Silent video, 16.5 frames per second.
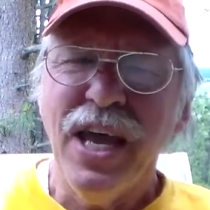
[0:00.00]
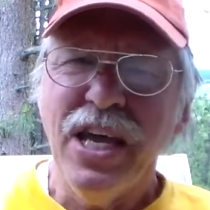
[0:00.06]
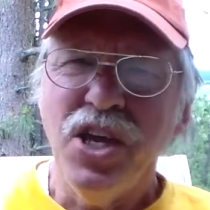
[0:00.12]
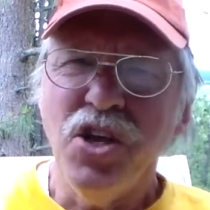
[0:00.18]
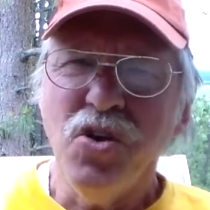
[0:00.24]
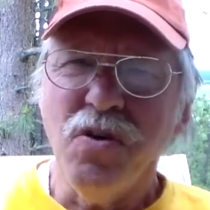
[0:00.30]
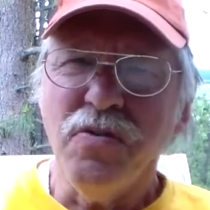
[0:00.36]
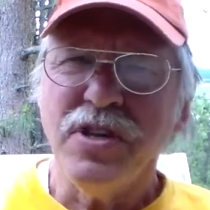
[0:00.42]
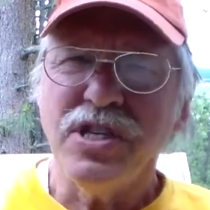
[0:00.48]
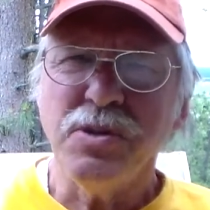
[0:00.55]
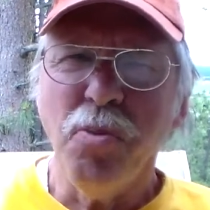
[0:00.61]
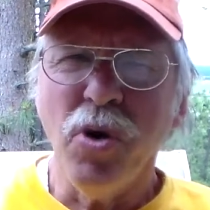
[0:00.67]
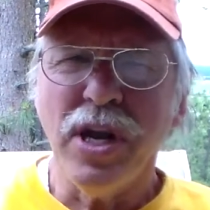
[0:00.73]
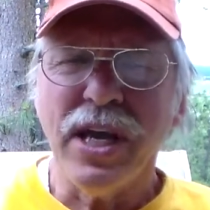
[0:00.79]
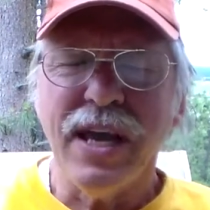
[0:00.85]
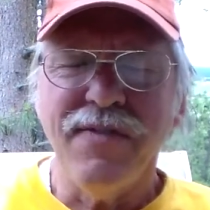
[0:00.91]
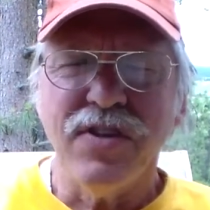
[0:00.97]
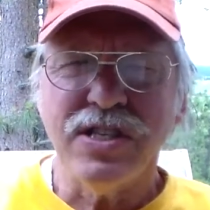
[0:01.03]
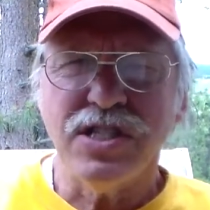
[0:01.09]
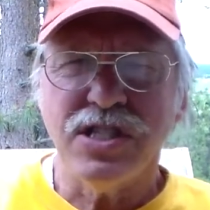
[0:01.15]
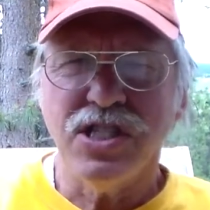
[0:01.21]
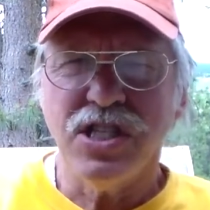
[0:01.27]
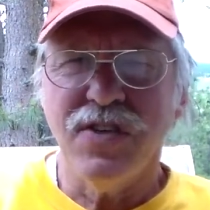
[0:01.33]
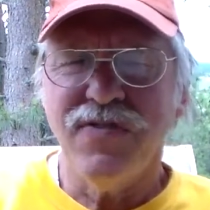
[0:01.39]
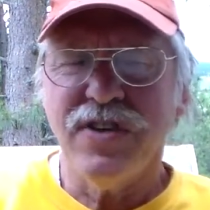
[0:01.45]
You know, this morning I've done
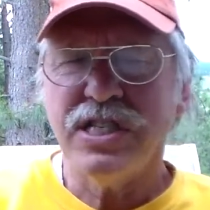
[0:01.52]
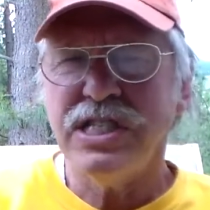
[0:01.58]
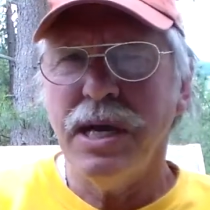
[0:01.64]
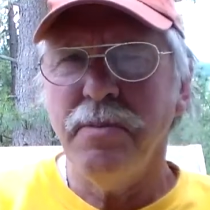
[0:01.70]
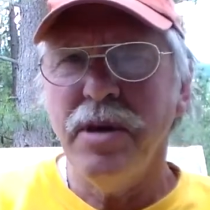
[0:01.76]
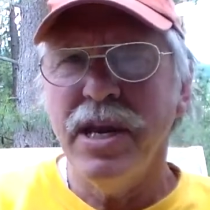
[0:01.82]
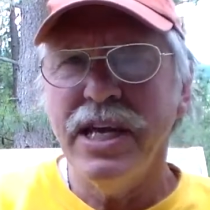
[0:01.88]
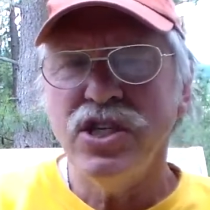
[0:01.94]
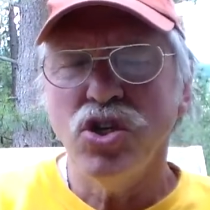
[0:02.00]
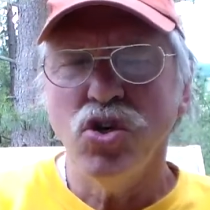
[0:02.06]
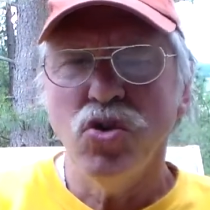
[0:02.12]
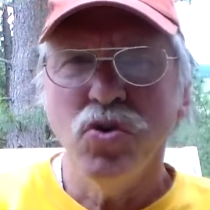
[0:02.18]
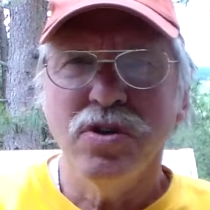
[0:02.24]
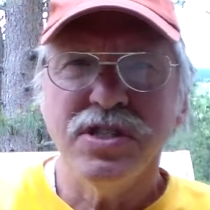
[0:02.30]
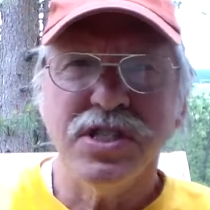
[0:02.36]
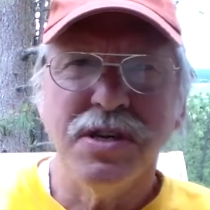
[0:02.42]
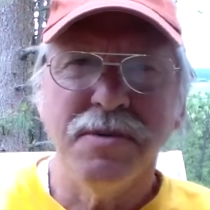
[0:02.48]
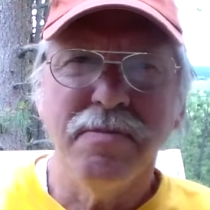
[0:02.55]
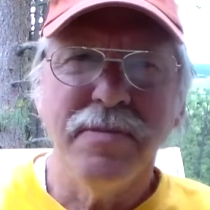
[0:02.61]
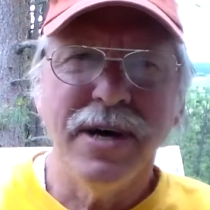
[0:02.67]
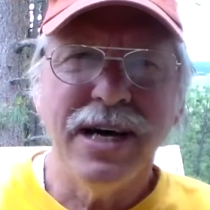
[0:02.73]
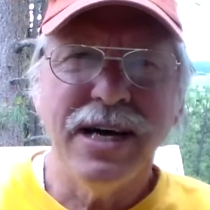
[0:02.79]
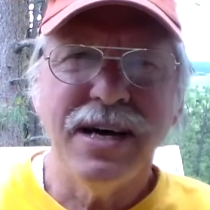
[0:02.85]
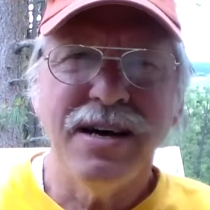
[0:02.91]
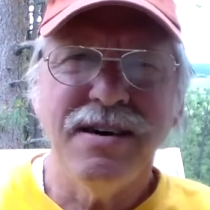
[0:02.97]
some self-examination due to some